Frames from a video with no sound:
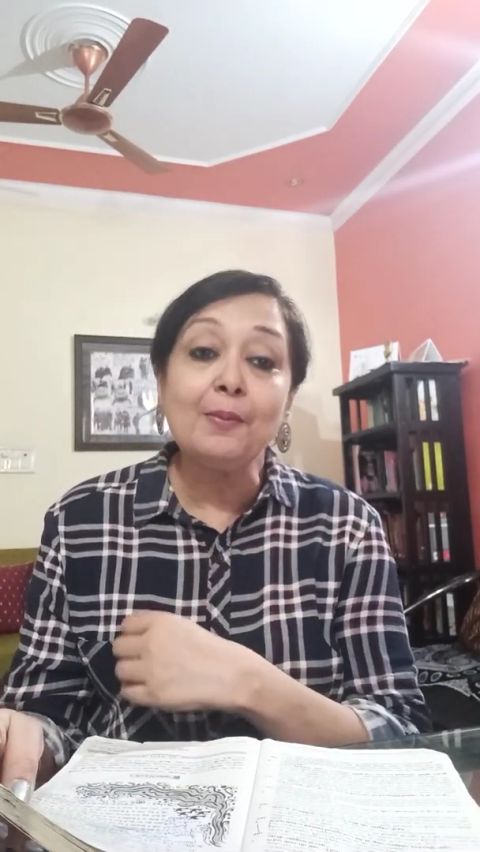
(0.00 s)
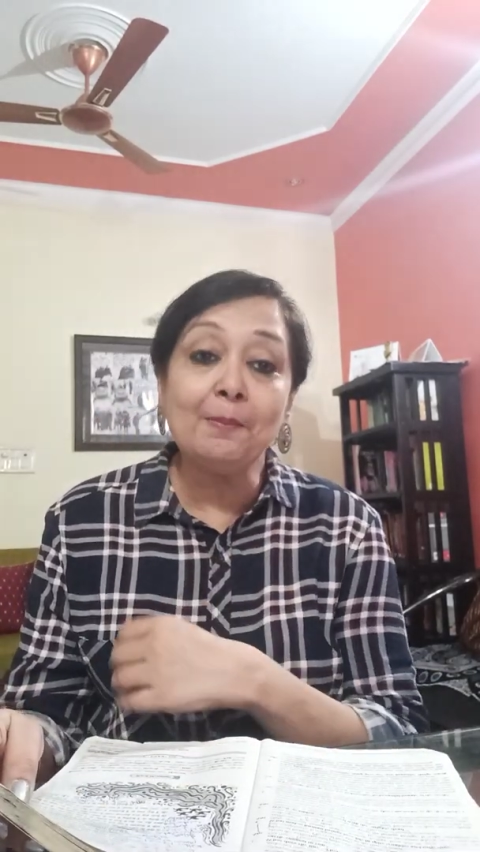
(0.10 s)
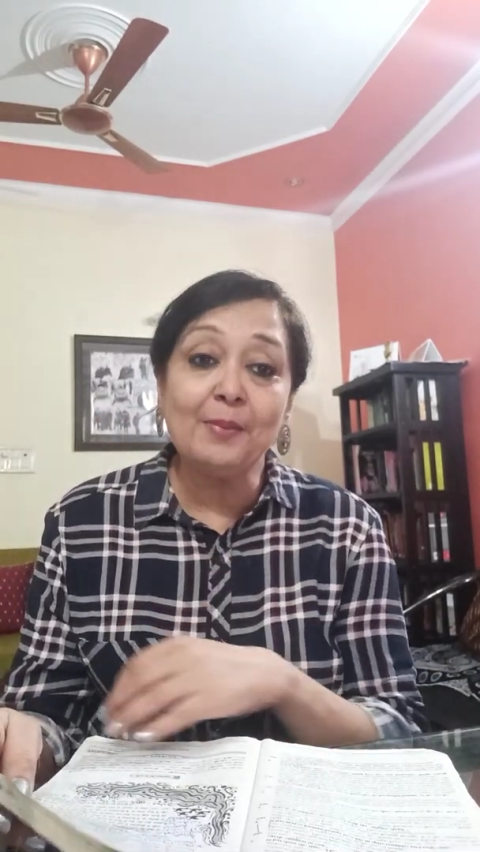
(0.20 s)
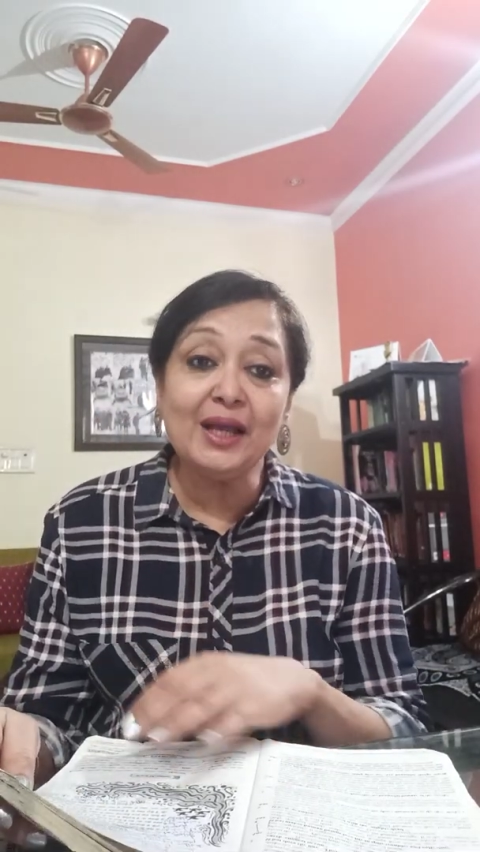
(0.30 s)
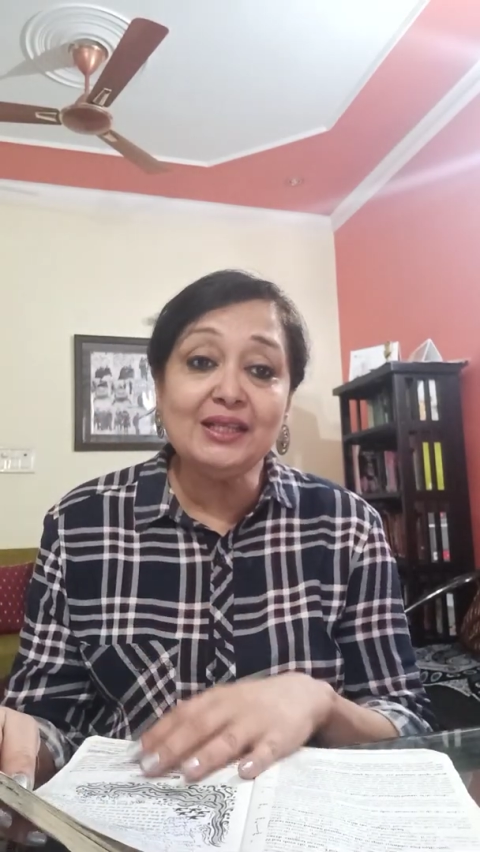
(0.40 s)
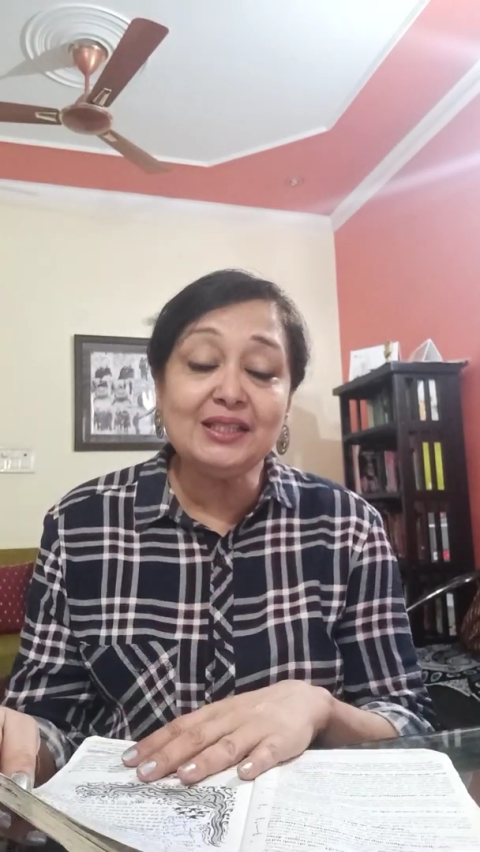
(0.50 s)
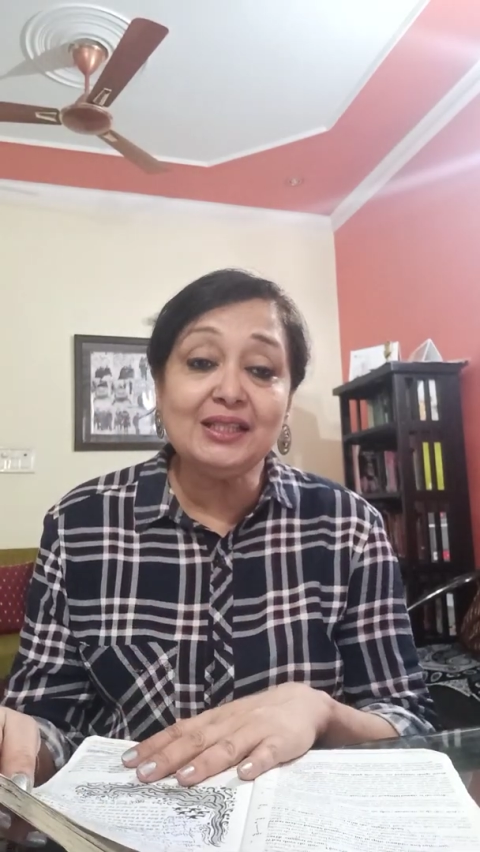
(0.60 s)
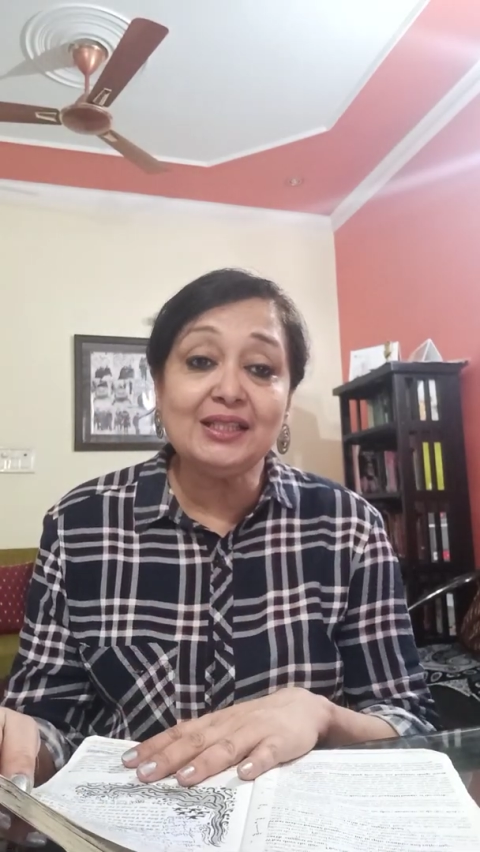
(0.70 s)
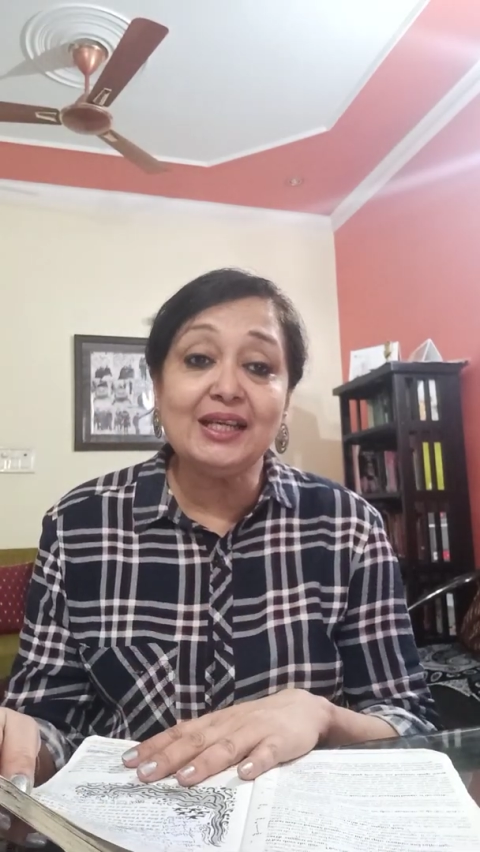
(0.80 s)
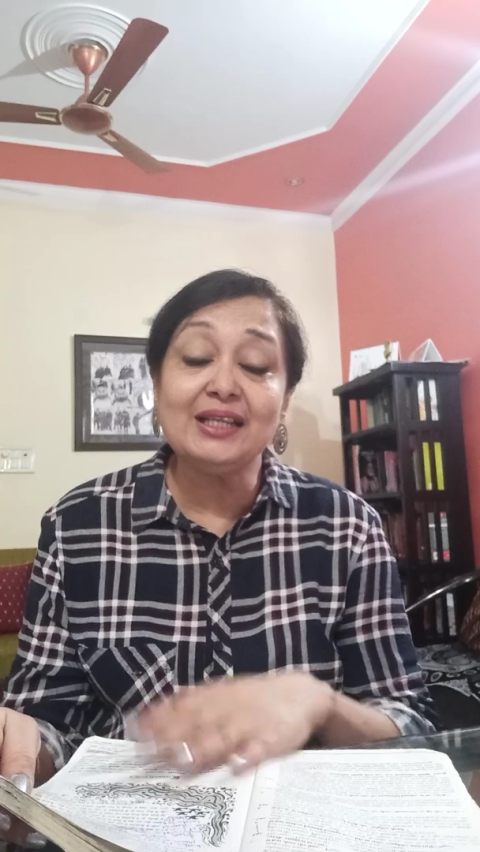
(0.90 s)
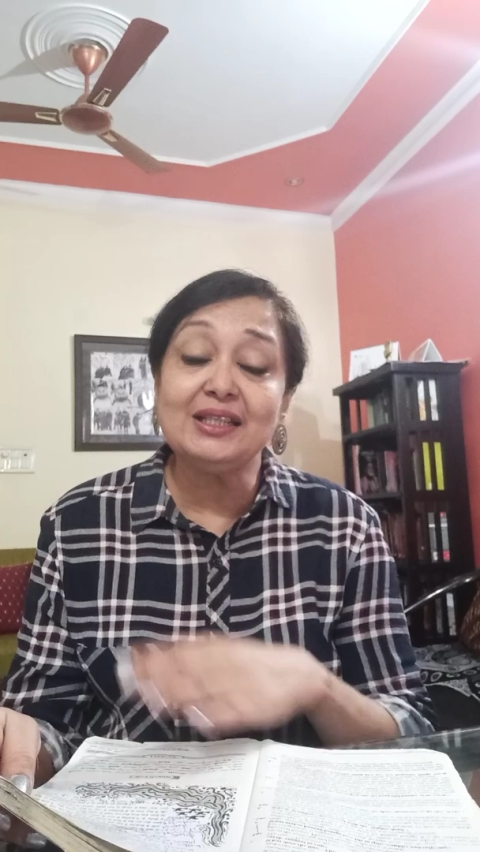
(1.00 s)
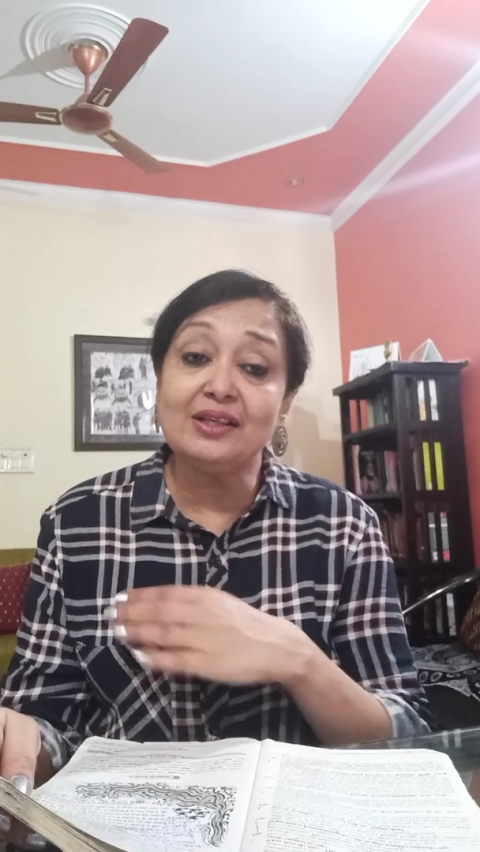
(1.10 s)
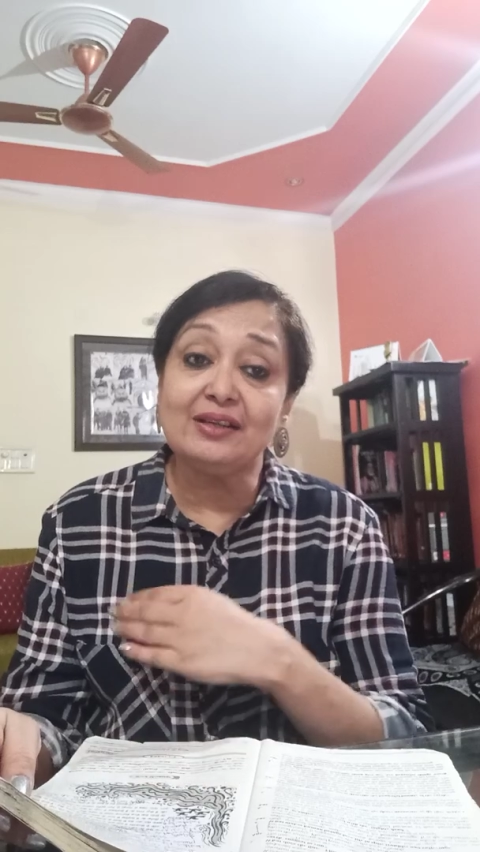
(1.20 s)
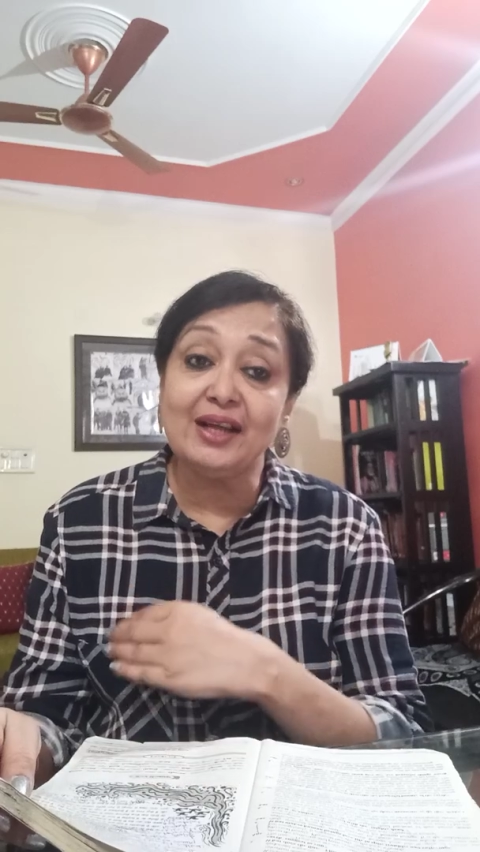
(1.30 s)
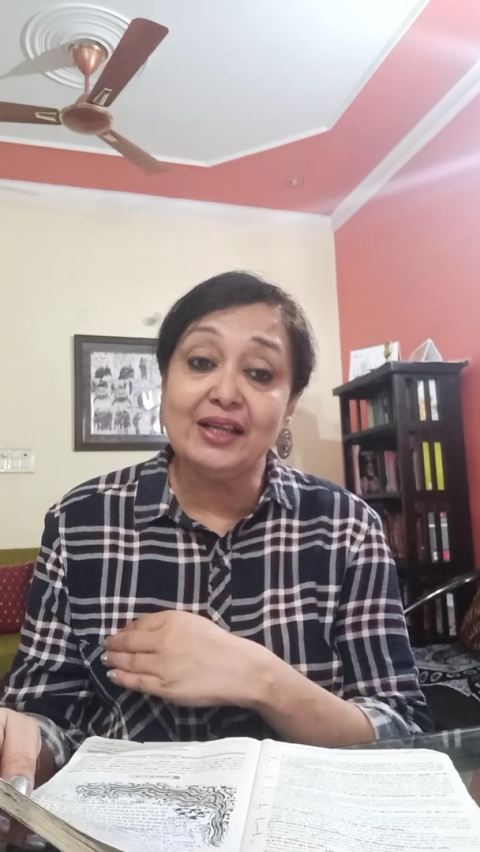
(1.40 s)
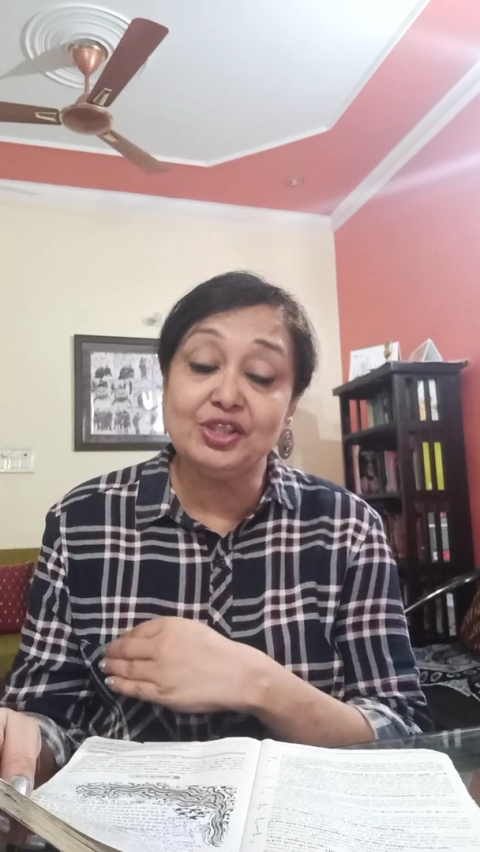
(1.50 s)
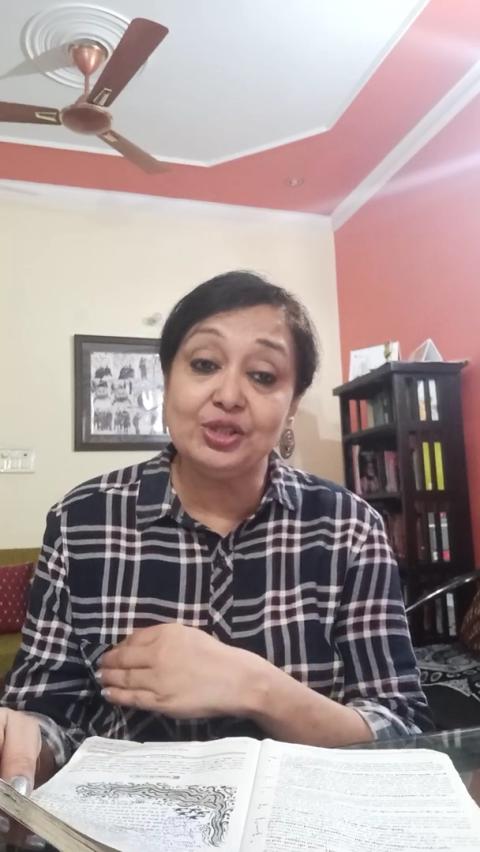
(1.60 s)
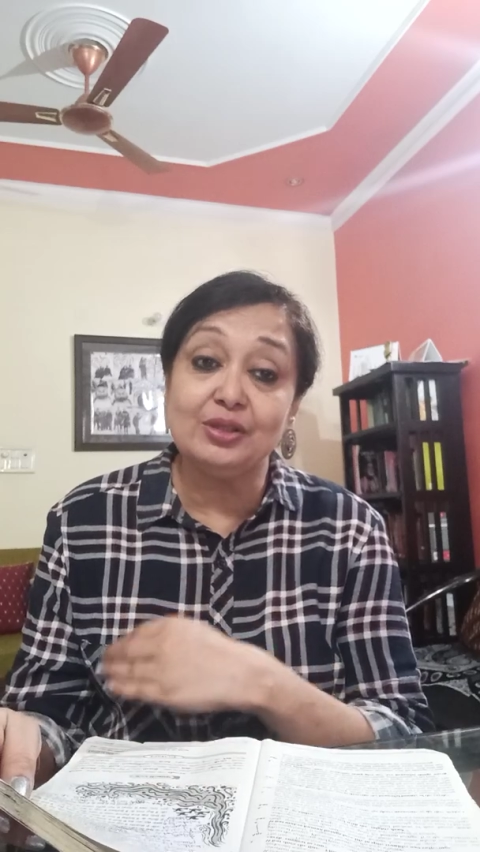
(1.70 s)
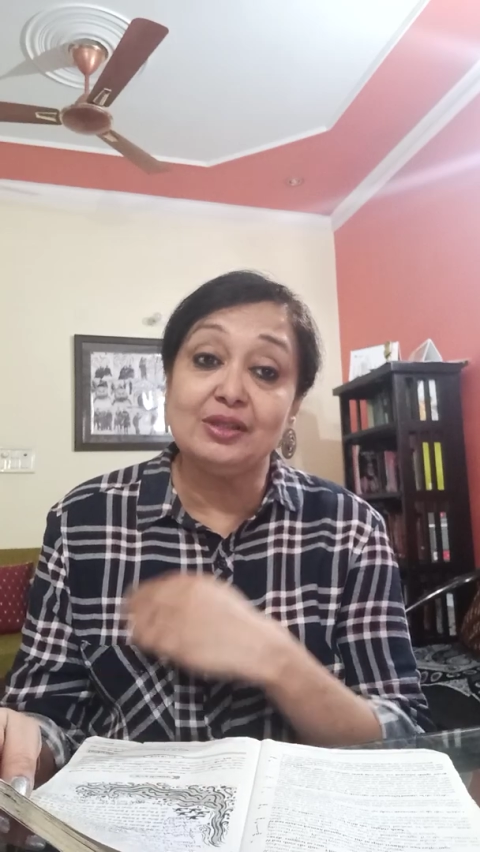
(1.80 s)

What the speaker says: mighty dead, the grandeur,